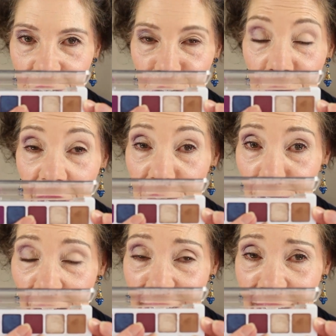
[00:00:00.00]
So on the other
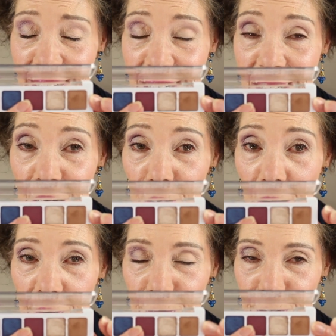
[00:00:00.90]
eye, I'm going to start
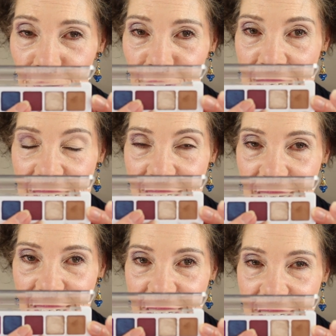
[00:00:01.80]
off with Flint as
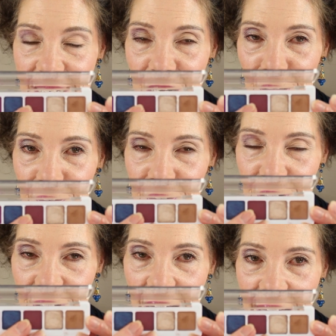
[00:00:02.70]
I did on the
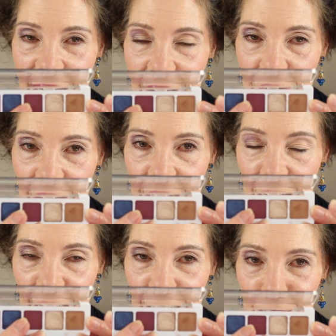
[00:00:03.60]
first eye, and then
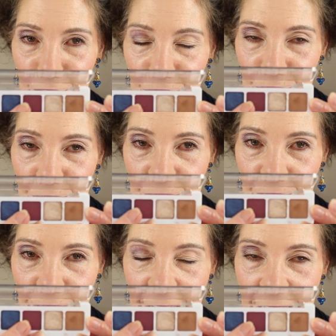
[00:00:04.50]
I'm going to use
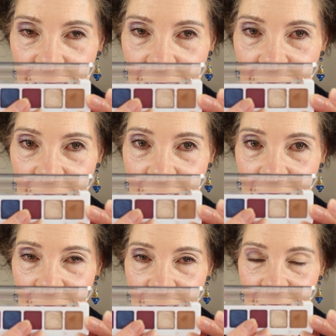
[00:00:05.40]
Raisin.
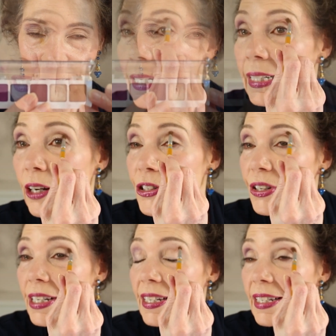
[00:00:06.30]
Now as you
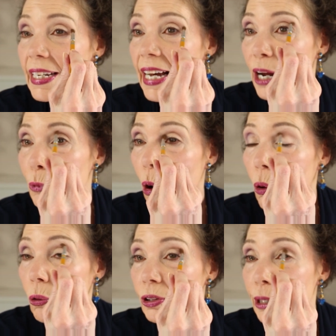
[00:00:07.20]
can see, I'm
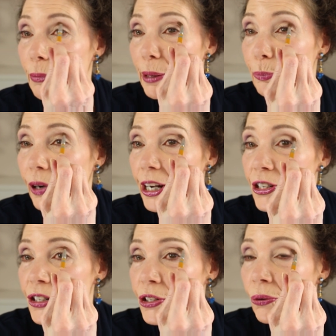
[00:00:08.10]
holding my
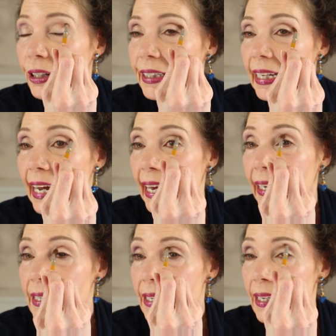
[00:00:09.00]
brush toward the
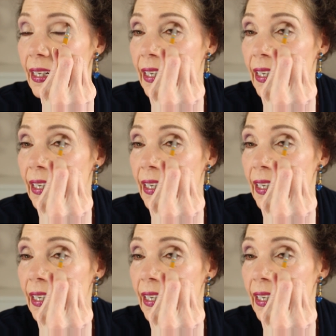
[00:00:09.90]
end,